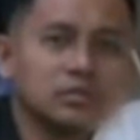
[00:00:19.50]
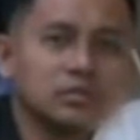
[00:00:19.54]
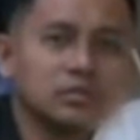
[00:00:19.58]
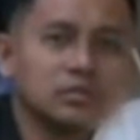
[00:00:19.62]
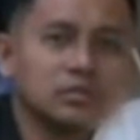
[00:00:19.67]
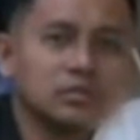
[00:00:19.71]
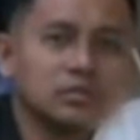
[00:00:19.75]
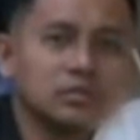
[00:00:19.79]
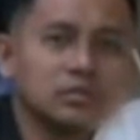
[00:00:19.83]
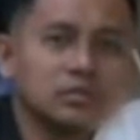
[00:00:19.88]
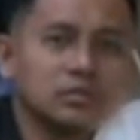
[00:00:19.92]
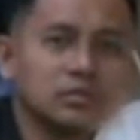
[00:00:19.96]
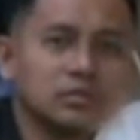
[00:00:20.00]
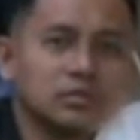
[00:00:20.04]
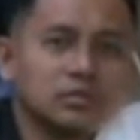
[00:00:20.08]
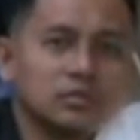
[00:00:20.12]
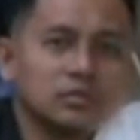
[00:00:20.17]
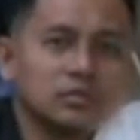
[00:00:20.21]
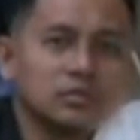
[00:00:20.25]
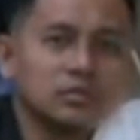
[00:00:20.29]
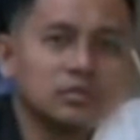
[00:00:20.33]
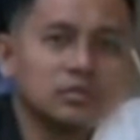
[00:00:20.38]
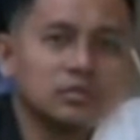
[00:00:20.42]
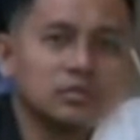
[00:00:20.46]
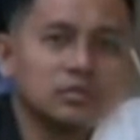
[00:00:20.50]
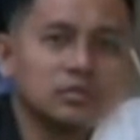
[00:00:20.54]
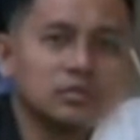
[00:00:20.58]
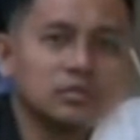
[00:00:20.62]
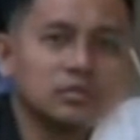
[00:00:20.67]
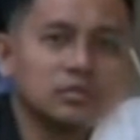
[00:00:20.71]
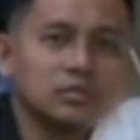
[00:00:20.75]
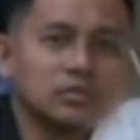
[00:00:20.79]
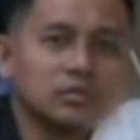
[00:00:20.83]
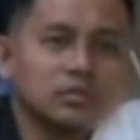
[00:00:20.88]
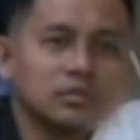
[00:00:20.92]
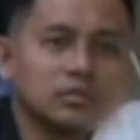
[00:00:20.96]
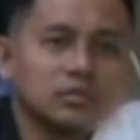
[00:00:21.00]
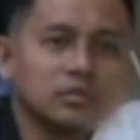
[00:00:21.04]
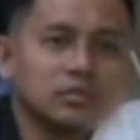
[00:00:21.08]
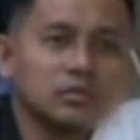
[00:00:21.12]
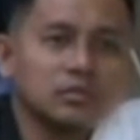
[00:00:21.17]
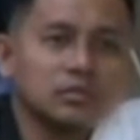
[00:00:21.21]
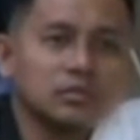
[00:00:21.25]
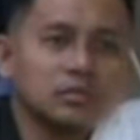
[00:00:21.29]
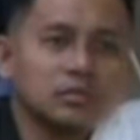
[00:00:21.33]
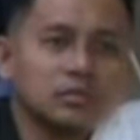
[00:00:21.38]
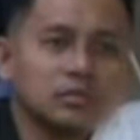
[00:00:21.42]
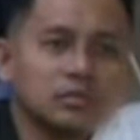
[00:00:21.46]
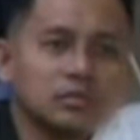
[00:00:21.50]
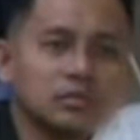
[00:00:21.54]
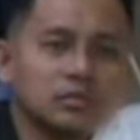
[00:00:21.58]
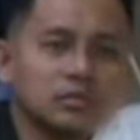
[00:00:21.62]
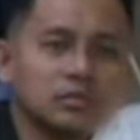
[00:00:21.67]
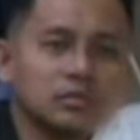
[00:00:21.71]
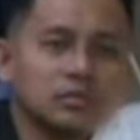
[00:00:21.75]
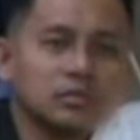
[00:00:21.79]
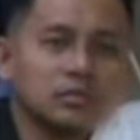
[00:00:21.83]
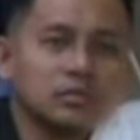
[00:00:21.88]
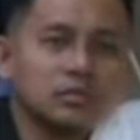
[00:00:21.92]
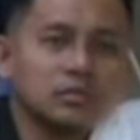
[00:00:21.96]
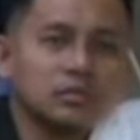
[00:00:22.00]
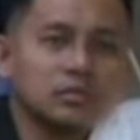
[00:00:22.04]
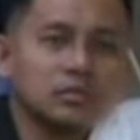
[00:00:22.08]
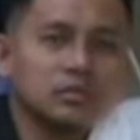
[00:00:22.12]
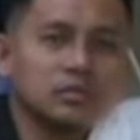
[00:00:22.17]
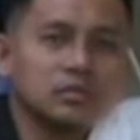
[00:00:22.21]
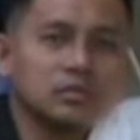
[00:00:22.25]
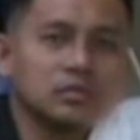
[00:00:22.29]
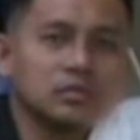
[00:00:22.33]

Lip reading: No words are spoken by the person on screen.